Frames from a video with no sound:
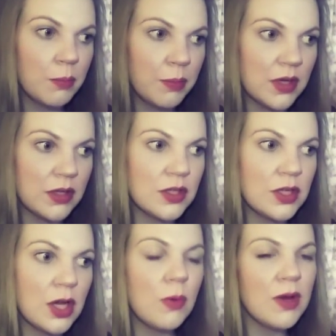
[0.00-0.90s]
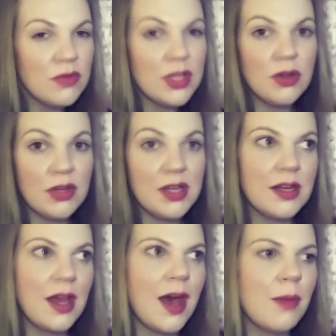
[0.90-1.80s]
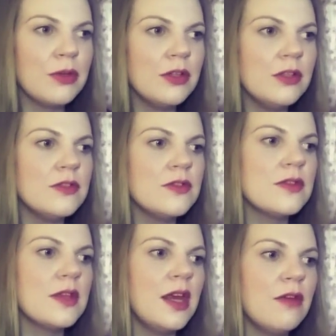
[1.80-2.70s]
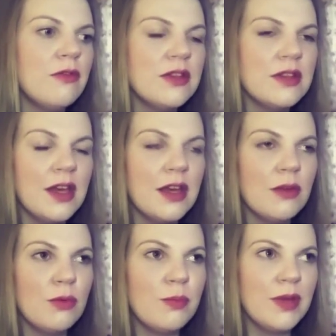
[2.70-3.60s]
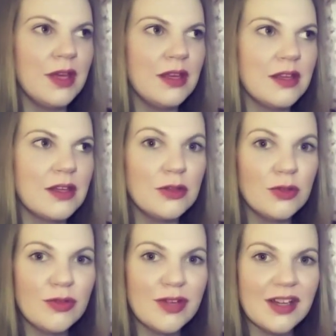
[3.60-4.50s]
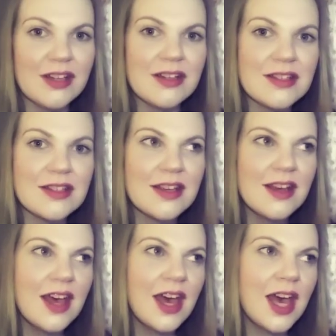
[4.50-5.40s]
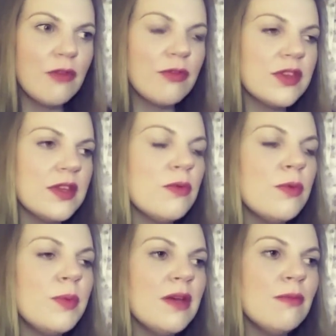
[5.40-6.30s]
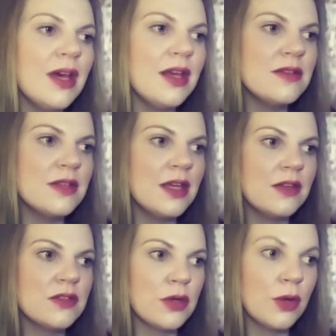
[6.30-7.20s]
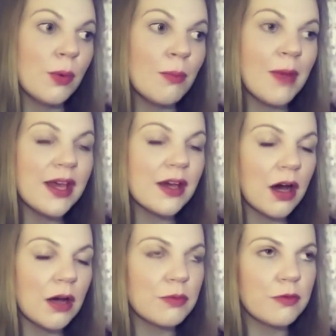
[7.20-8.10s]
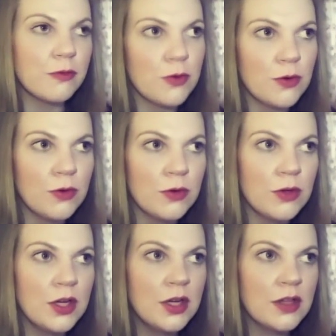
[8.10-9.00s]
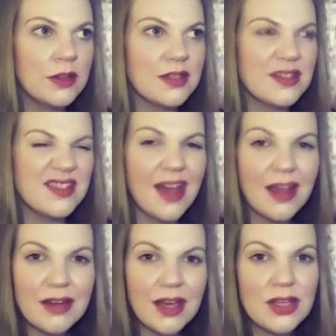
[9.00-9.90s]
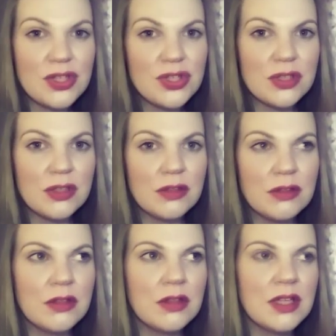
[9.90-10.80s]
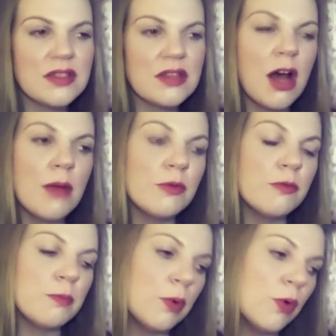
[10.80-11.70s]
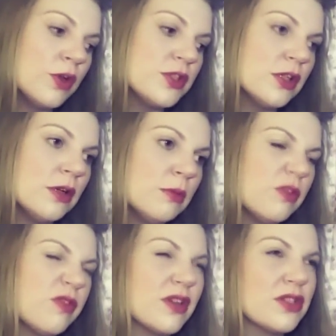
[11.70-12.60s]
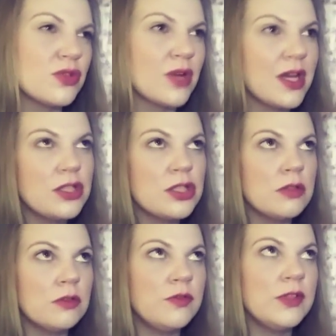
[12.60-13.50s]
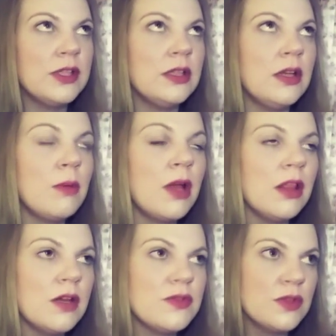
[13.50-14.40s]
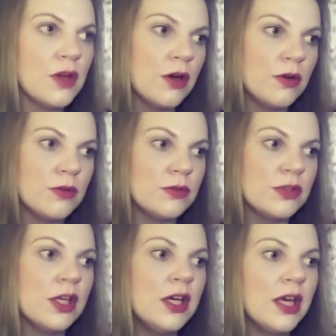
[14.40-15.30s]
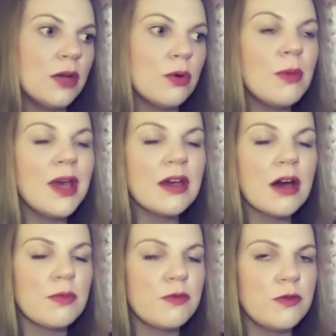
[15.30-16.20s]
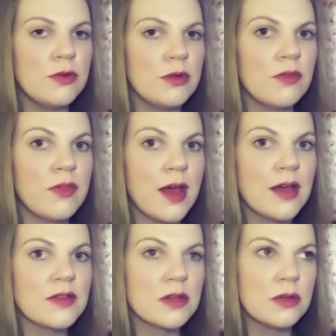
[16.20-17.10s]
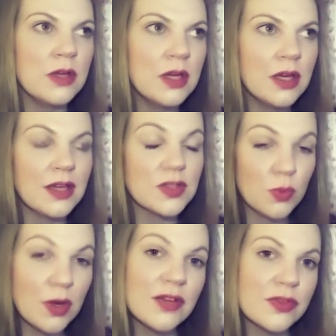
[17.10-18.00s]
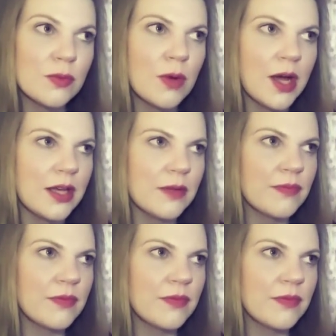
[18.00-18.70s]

But you know, when reunion happens, then everything will be glorious, everything will be amazing, so it will make up for this stagnation, this time of boredom or frustration or feeling like my life's on hold. It will make up for all of that. So it's worth the wait.